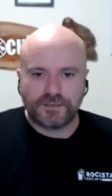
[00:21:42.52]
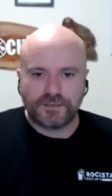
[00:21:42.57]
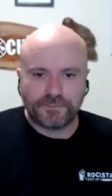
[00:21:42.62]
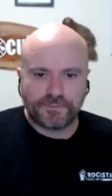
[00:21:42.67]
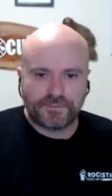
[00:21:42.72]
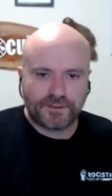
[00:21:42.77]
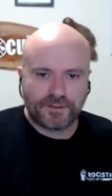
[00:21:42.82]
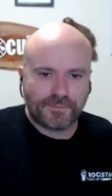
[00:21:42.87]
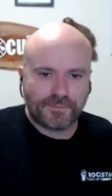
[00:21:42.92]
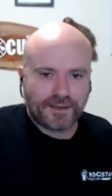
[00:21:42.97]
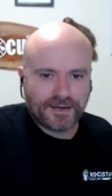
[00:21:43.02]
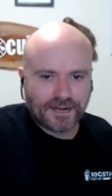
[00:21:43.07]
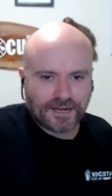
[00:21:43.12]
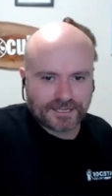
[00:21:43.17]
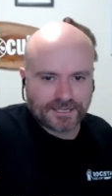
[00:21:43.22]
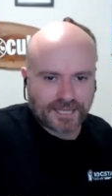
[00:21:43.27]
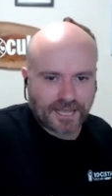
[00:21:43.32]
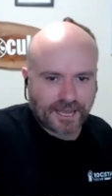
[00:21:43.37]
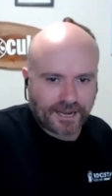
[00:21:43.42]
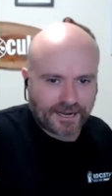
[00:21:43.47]
you, know, you, you mean
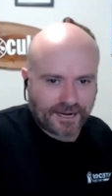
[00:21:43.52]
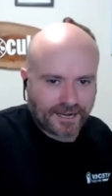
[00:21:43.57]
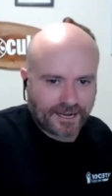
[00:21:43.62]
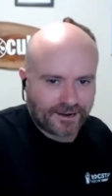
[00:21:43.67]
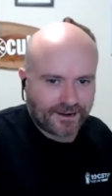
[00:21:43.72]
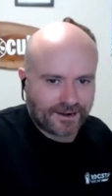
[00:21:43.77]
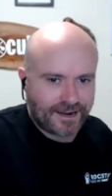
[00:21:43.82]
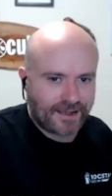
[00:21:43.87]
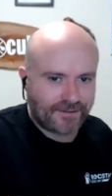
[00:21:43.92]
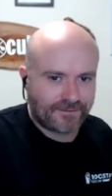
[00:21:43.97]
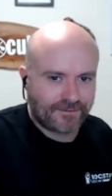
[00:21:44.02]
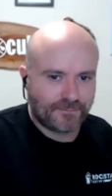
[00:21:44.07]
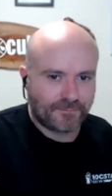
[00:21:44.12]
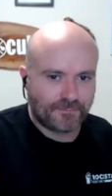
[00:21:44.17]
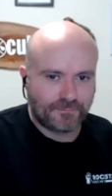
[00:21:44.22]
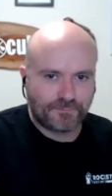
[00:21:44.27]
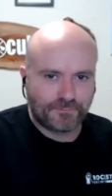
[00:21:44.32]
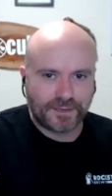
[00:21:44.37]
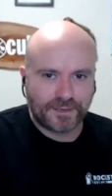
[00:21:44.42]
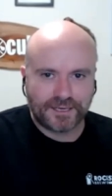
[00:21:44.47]
us hanging out and
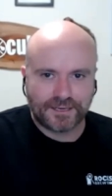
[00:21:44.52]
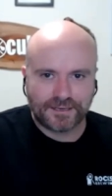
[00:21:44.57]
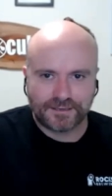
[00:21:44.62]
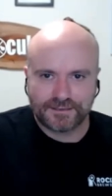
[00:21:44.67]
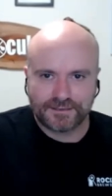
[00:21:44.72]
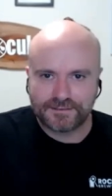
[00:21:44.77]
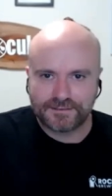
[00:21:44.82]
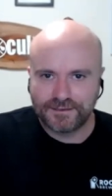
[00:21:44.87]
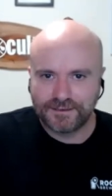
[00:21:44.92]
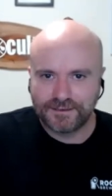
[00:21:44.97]
having beers,